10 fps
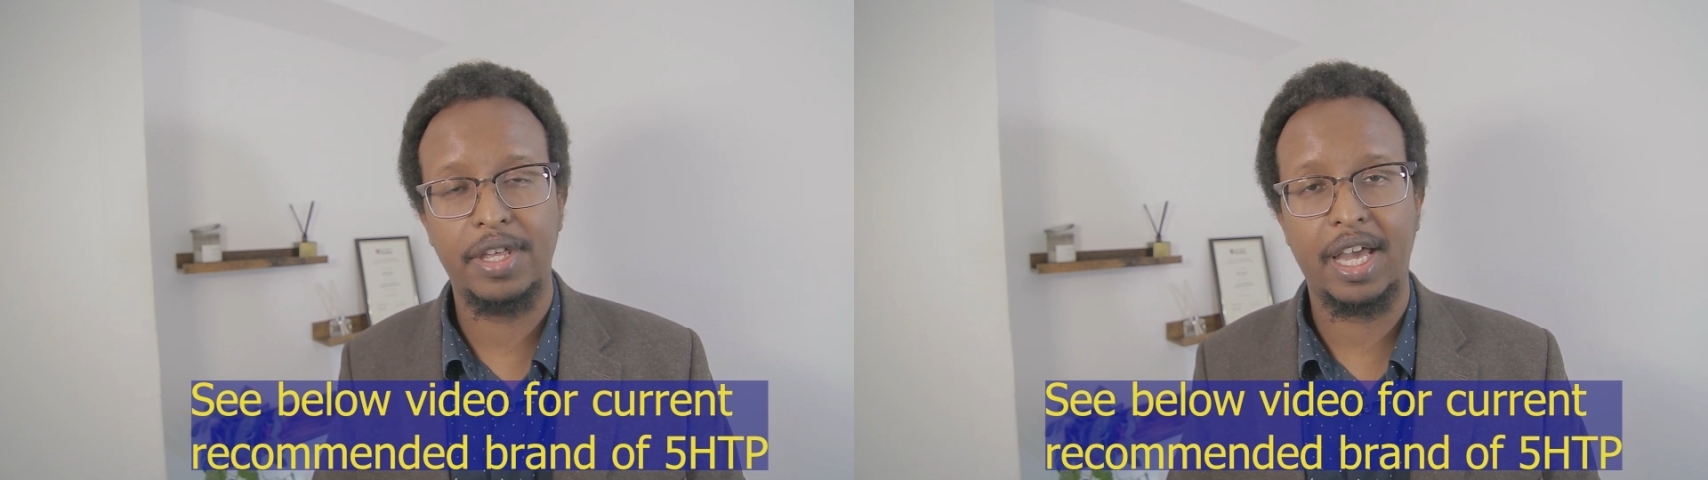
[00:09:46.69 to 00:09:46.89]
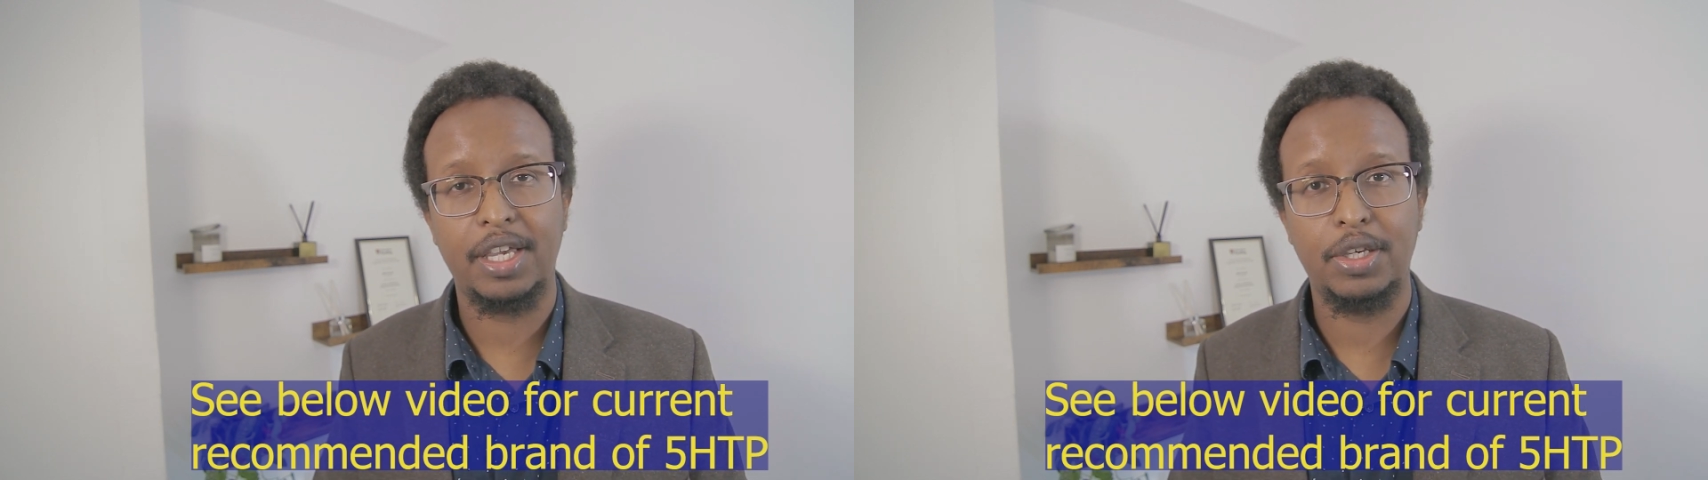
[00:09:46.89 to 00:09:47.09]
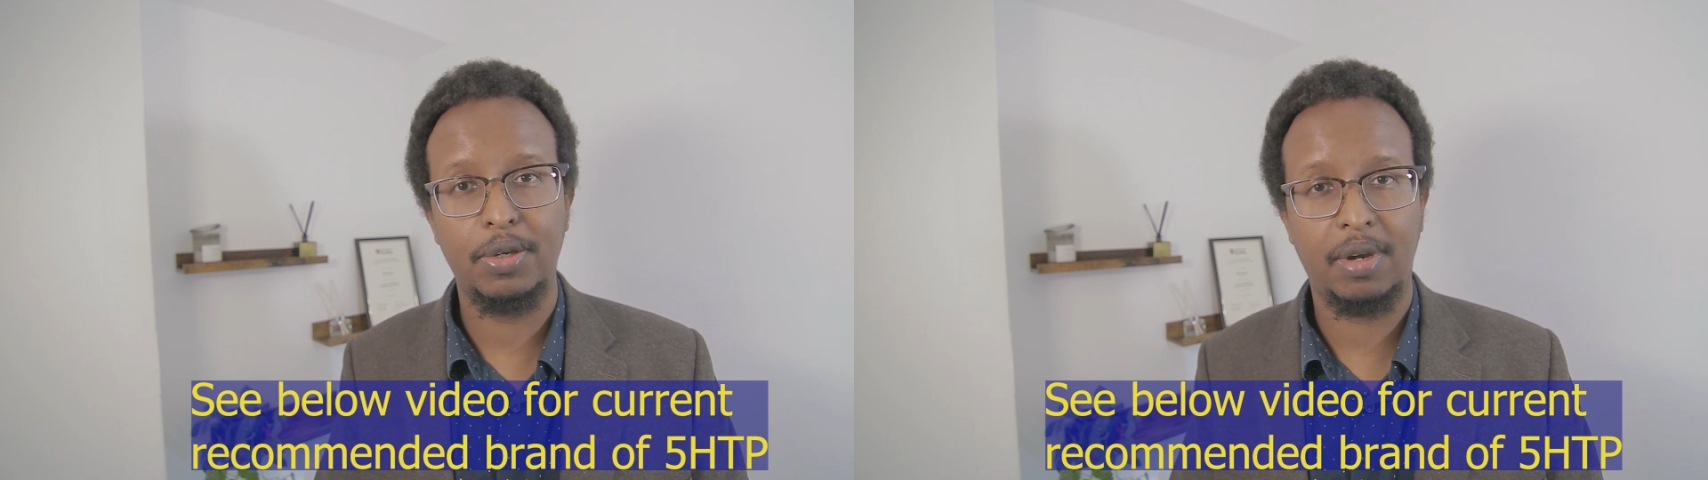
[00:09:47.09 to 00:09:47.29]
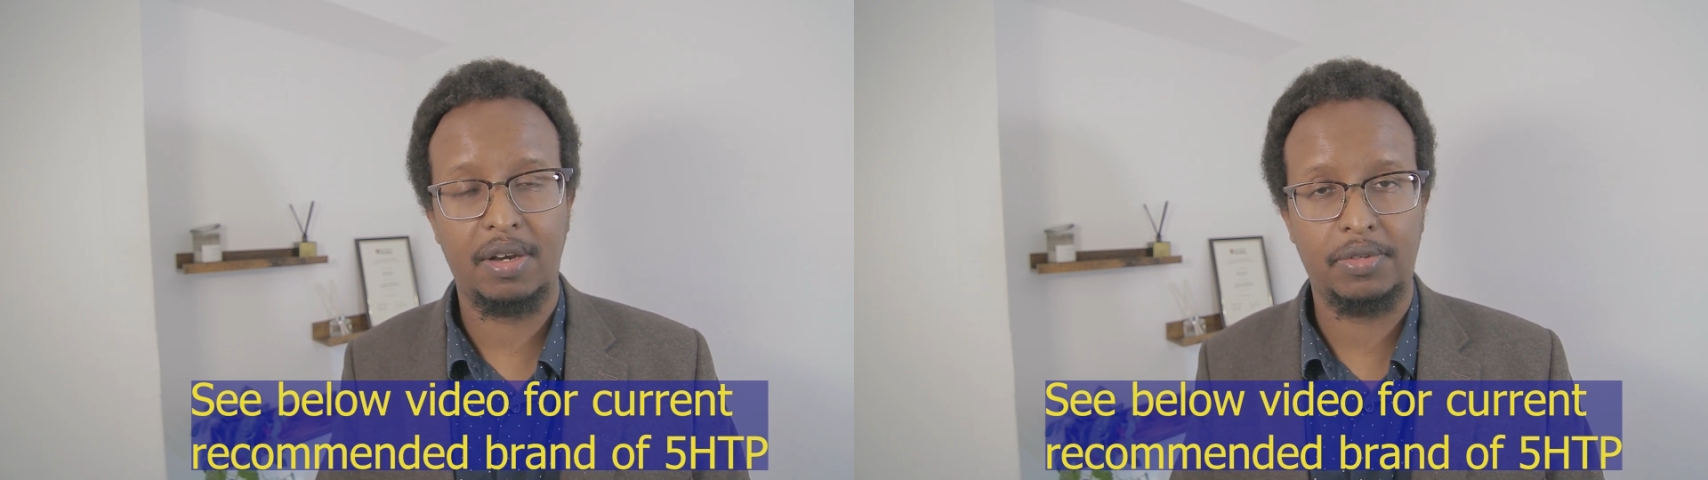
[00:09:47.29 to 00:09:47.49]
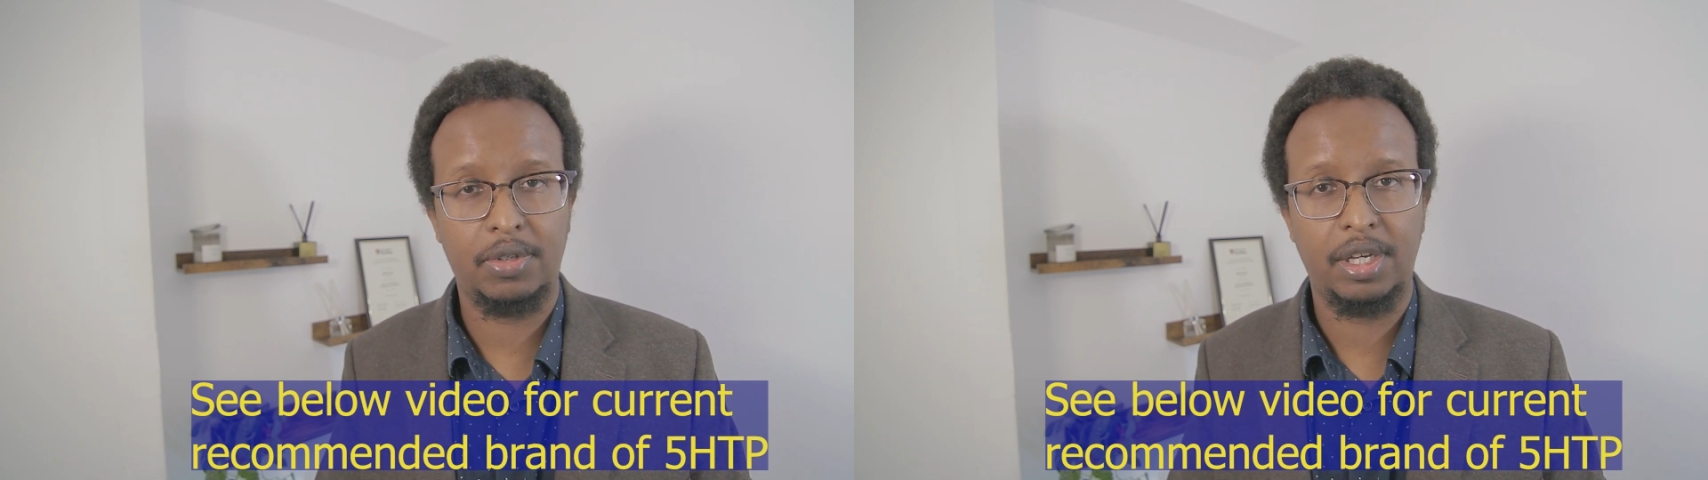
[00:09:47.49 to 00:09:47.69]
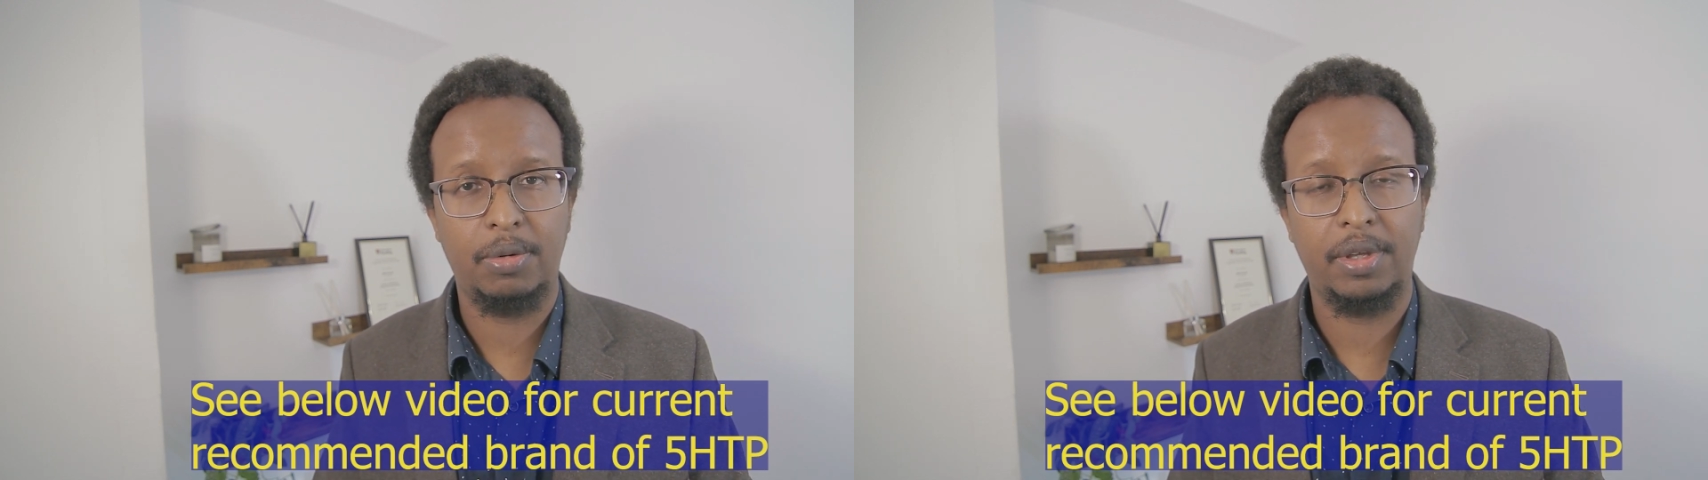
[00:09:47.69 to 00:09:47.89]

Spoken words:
that you have to deal